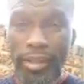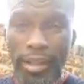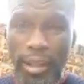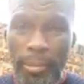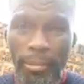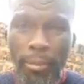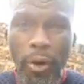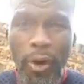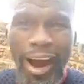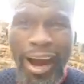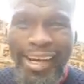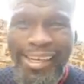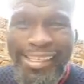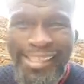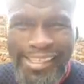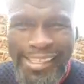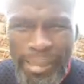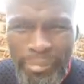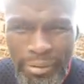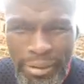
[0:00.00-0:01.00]
the more
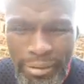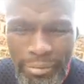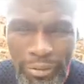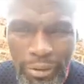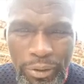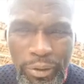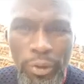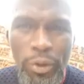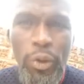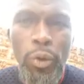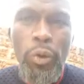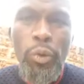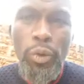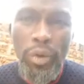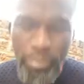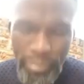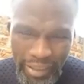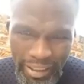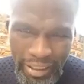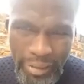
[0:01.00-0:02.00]
acceptable
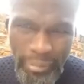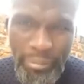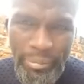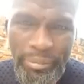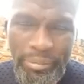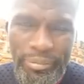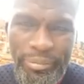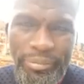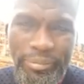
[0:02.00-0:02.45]
we become.